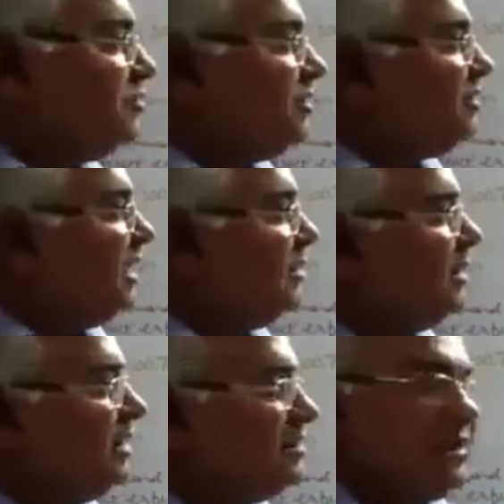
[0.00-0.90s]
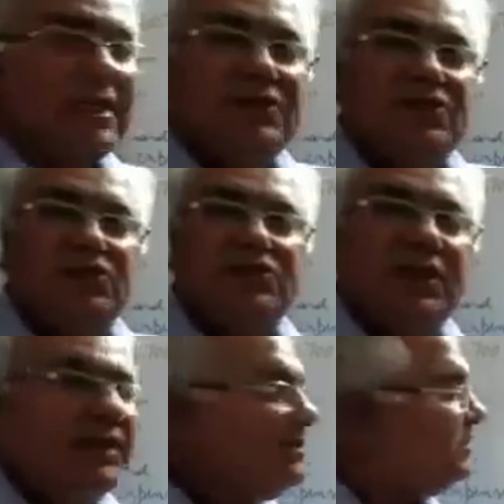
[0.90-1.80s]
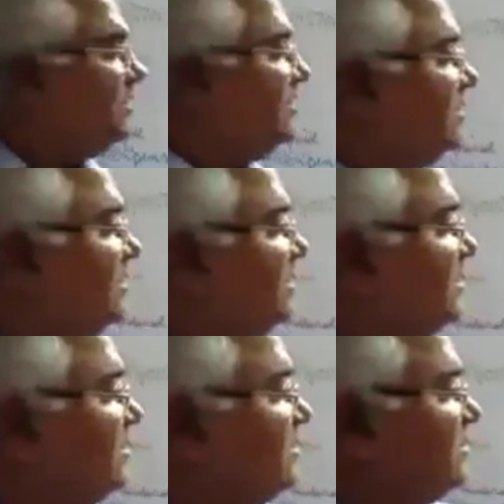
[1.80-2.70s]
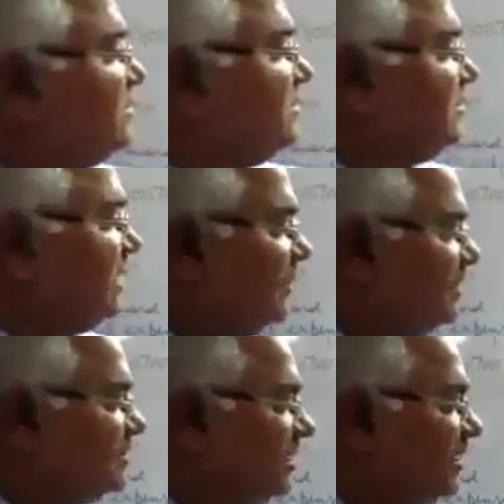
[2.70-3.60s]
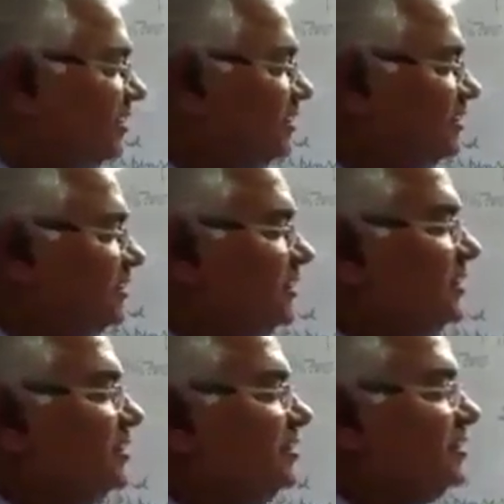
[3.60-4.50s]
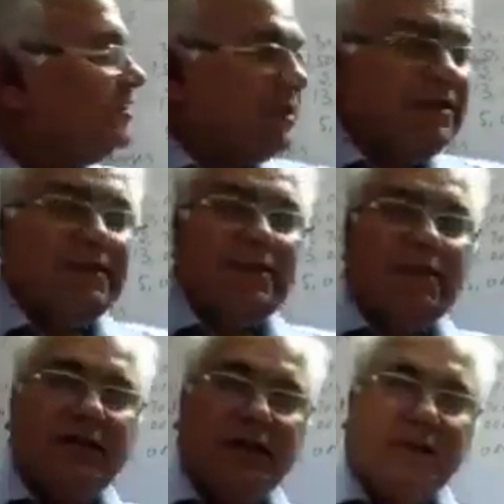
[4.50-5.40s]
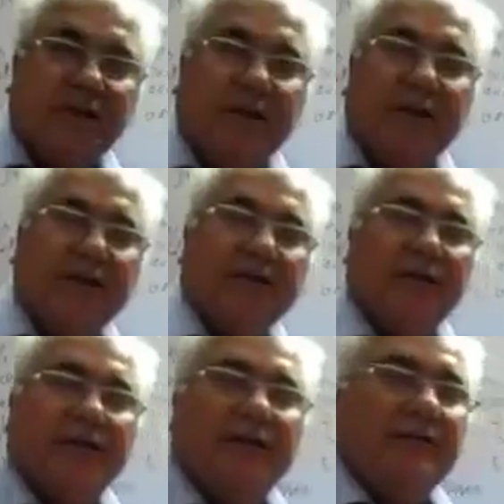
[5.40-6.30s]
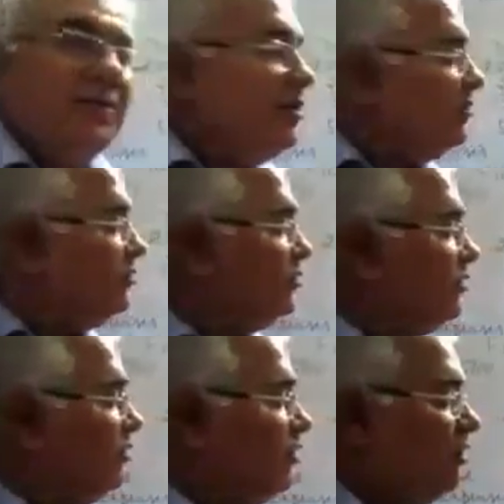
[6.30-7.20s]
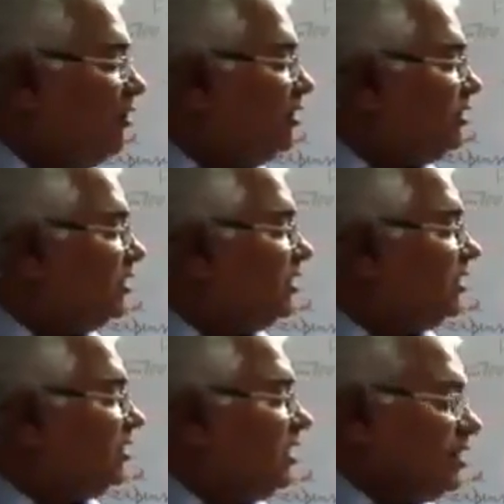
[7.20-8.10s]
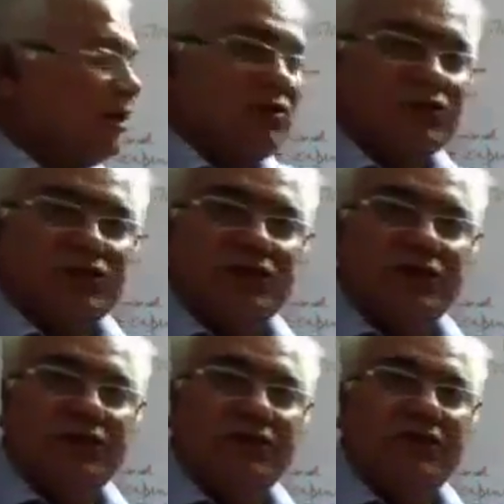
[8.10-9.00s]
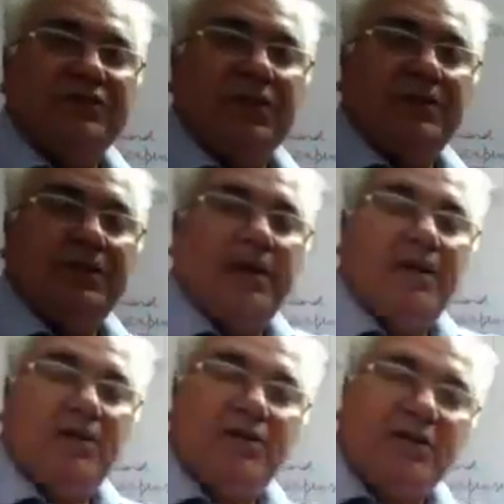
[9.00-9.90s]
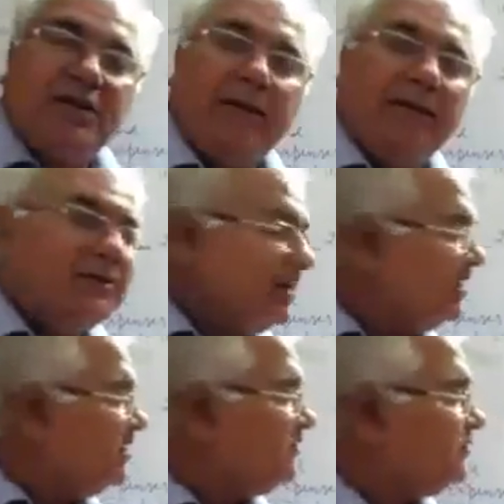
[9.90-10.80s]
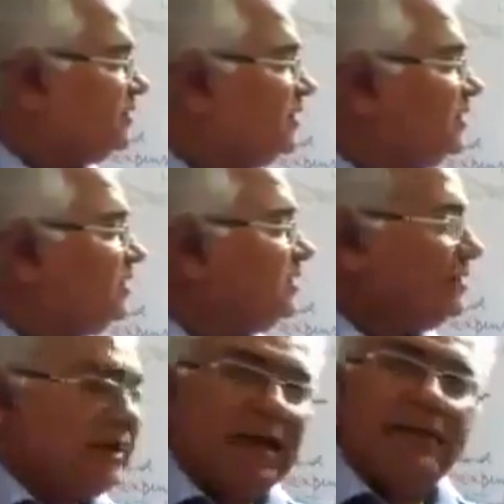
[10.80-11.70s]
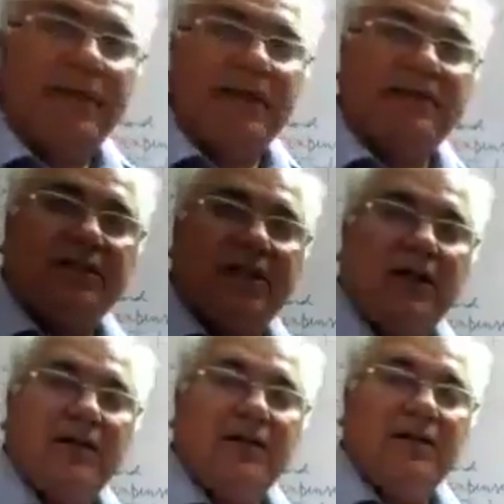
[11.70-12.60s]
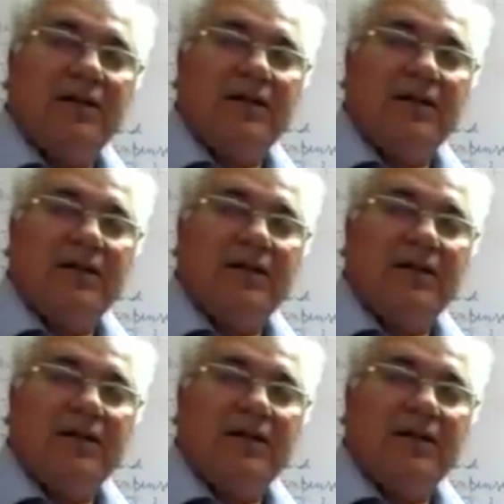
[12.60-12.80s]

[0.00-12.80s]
You see, trial balance has two sides. This is debit side, this is credit side. You know, all the accounts which appear on the debit side of the trial balance are